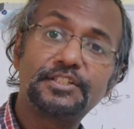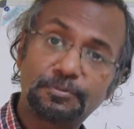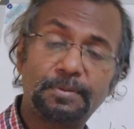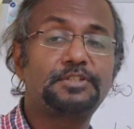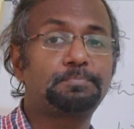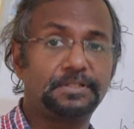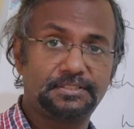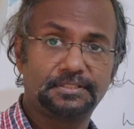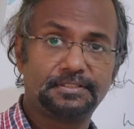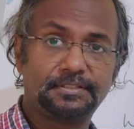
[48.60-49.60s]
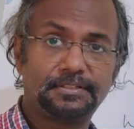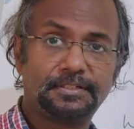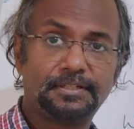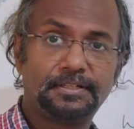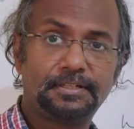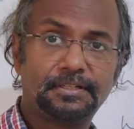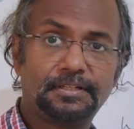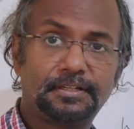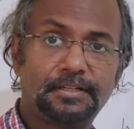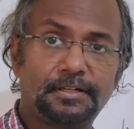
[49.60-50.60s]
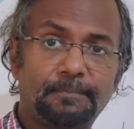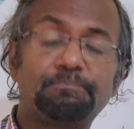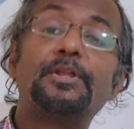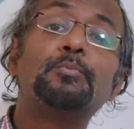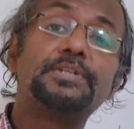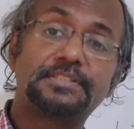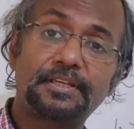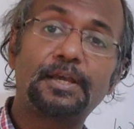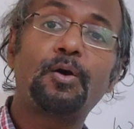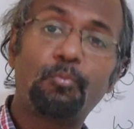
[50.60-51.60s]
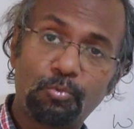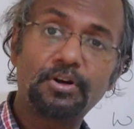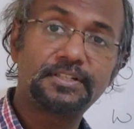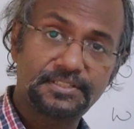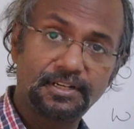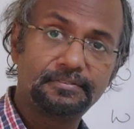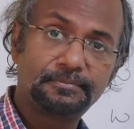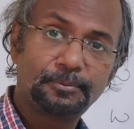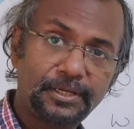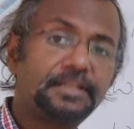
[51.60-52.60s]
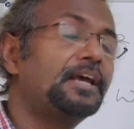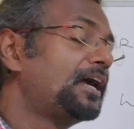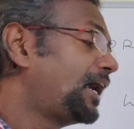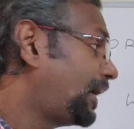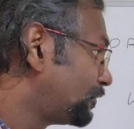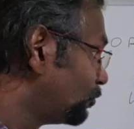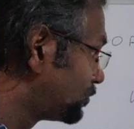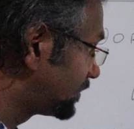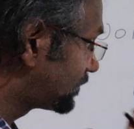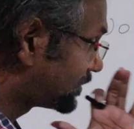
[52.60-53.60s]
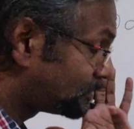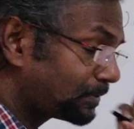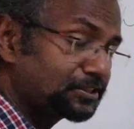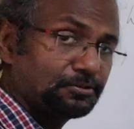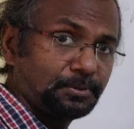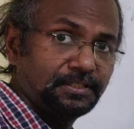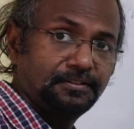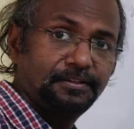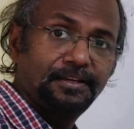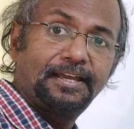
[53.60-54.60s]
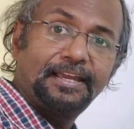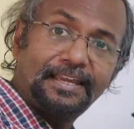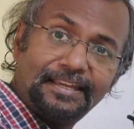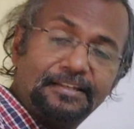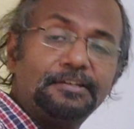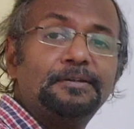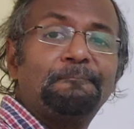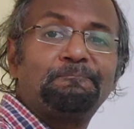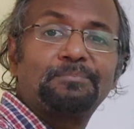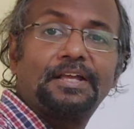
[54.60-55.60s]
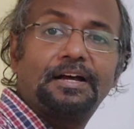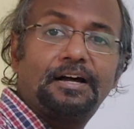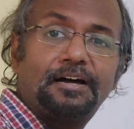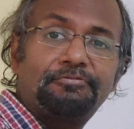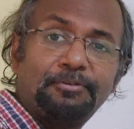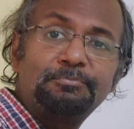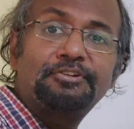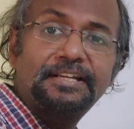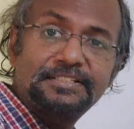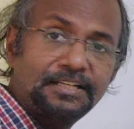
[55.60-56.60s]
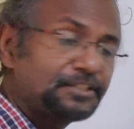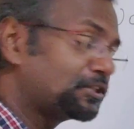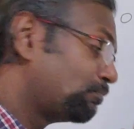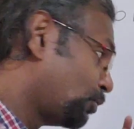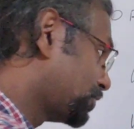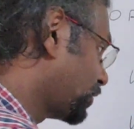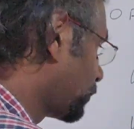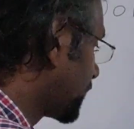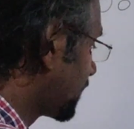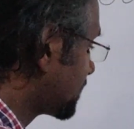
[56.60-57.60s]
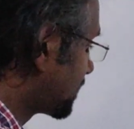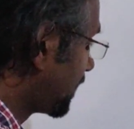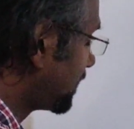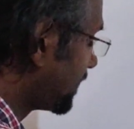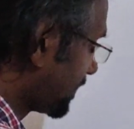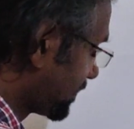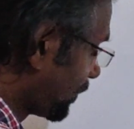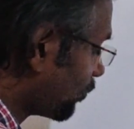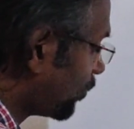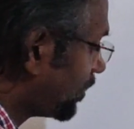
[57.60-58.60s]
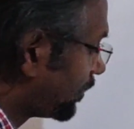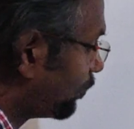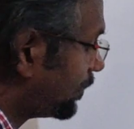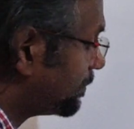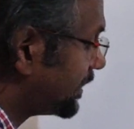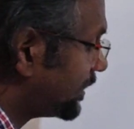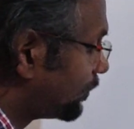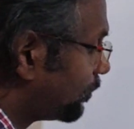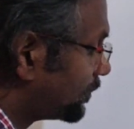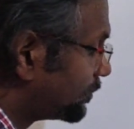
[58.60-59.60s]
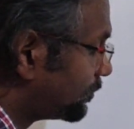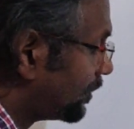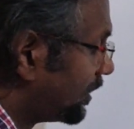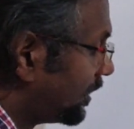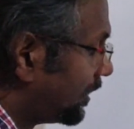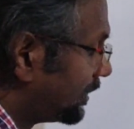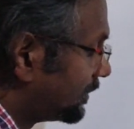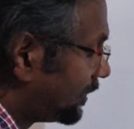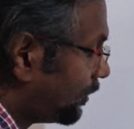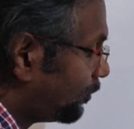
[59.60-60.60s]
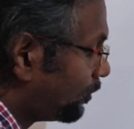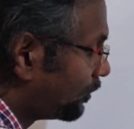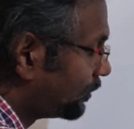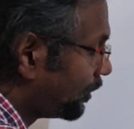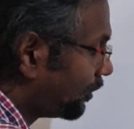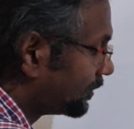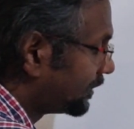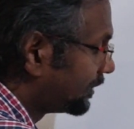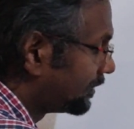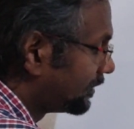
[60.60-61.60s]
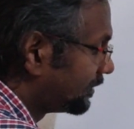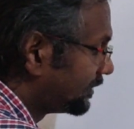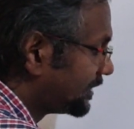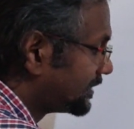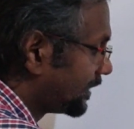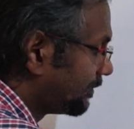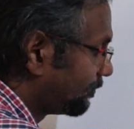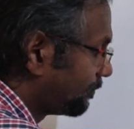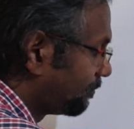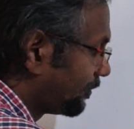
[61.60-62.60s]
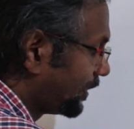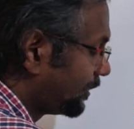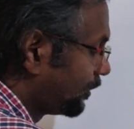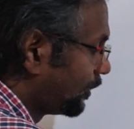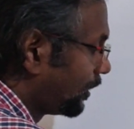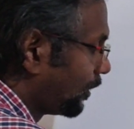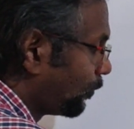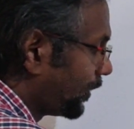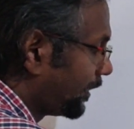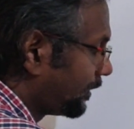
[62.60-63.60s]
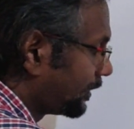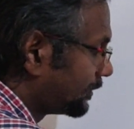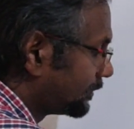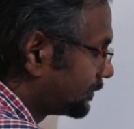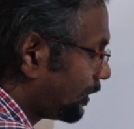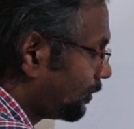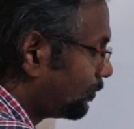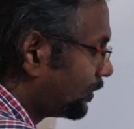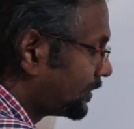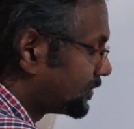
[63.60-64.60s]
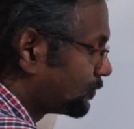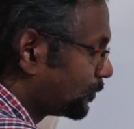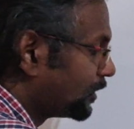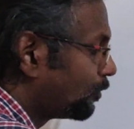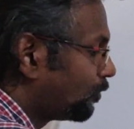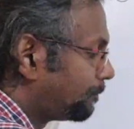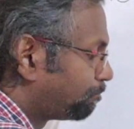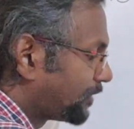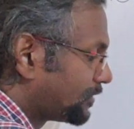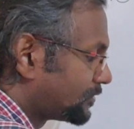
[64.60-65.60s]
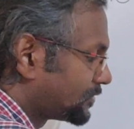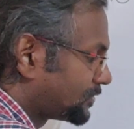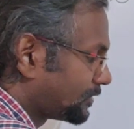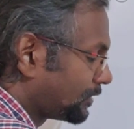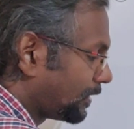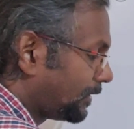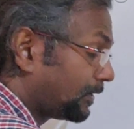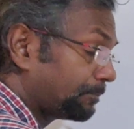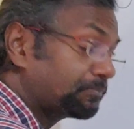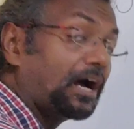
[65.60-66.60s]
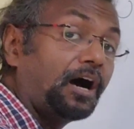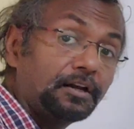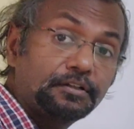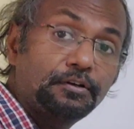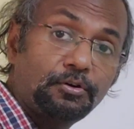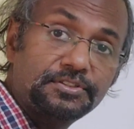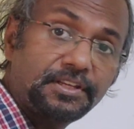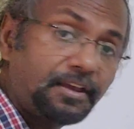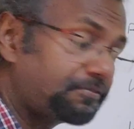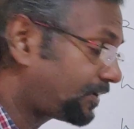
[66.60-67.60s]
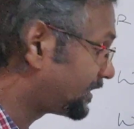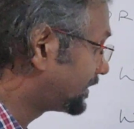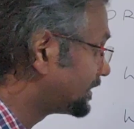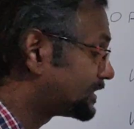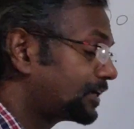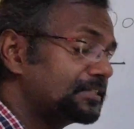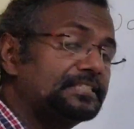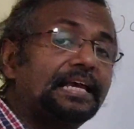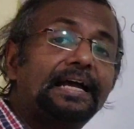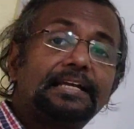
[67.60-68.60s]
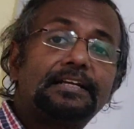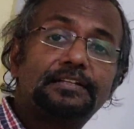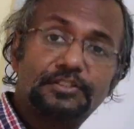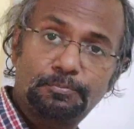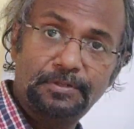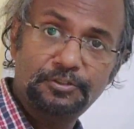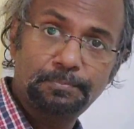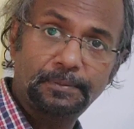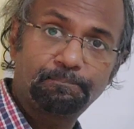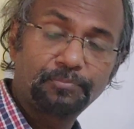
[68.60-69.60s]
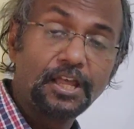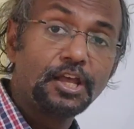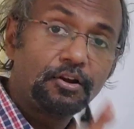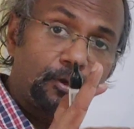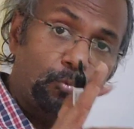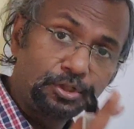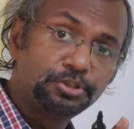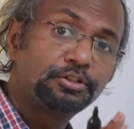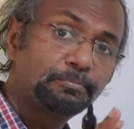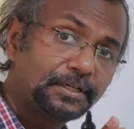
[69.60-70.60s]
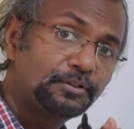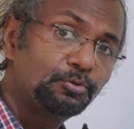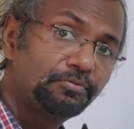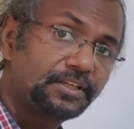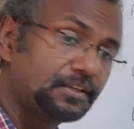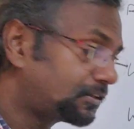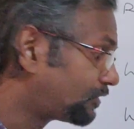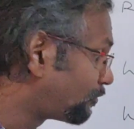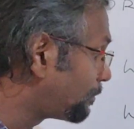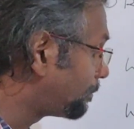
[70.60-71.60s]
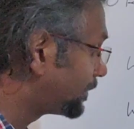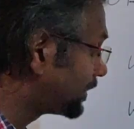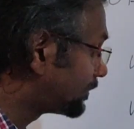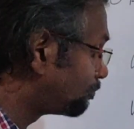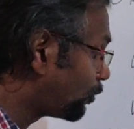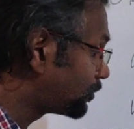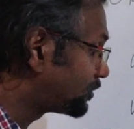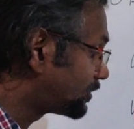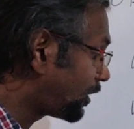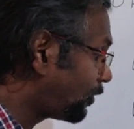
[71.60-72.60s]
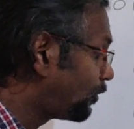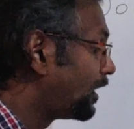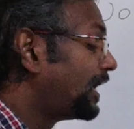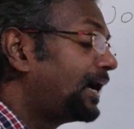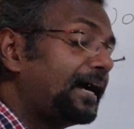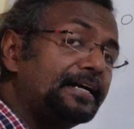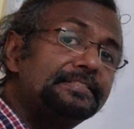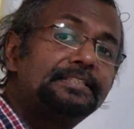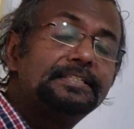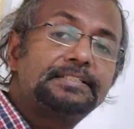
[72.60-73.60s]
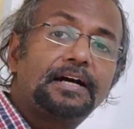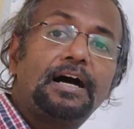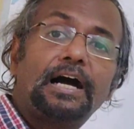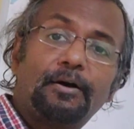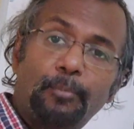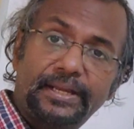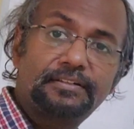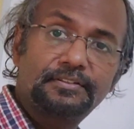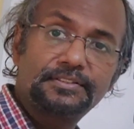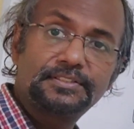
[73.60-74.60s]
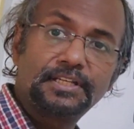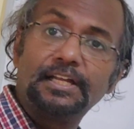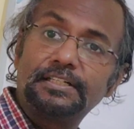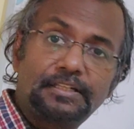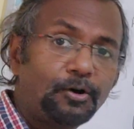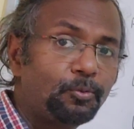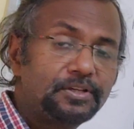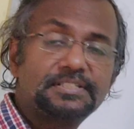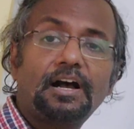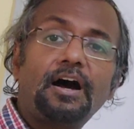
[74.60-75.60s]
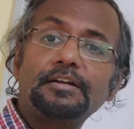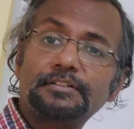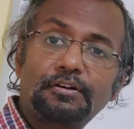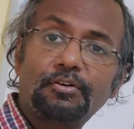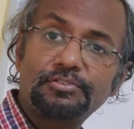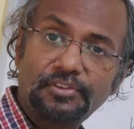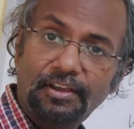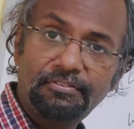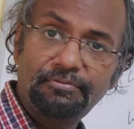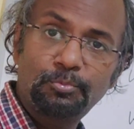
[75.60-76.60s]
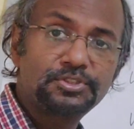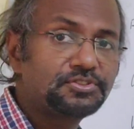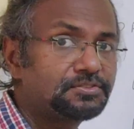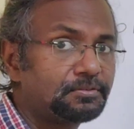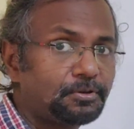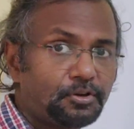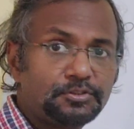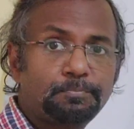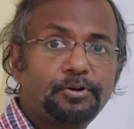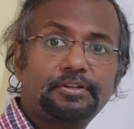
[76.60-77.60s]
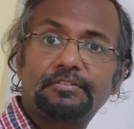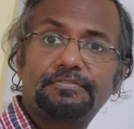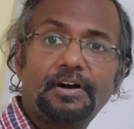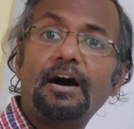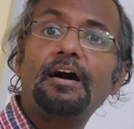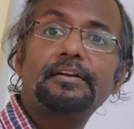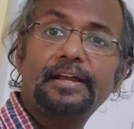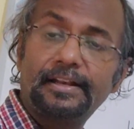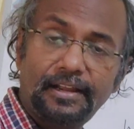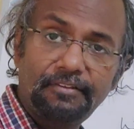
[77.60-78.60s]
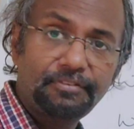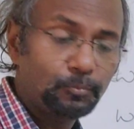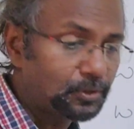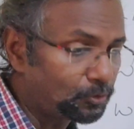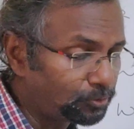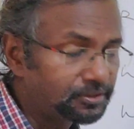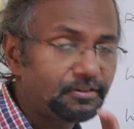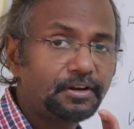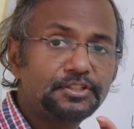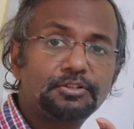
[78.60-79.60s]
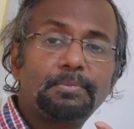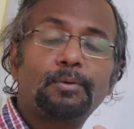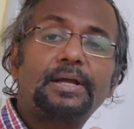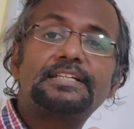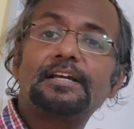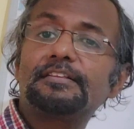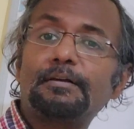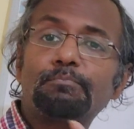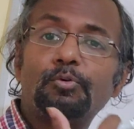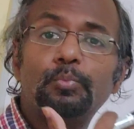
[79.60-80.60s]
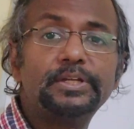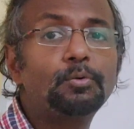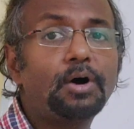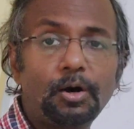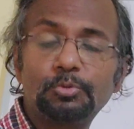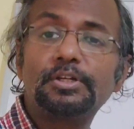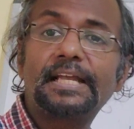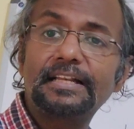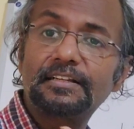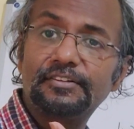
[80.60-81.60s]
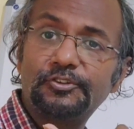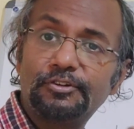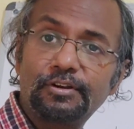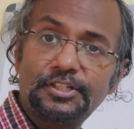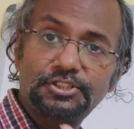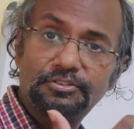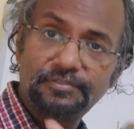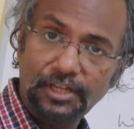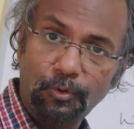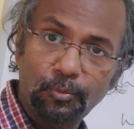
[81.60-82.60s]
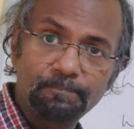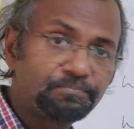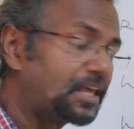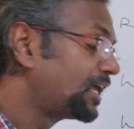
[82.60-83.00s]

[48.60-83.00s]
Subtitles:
displacement, then we say work is done, right? And using the symmetry in from translation motion, we can say yes, the work will be equal to tau dot theta, right? Where tau is, we know, is r cross f, and theta is the angular displacement. I wanted to remind you over here that remember that both tau and theta are vectors. Tau is r cross f, which is the cross product of r and f, and we know the direction by right hand thumb rule. We know how to calculate the direction of tau.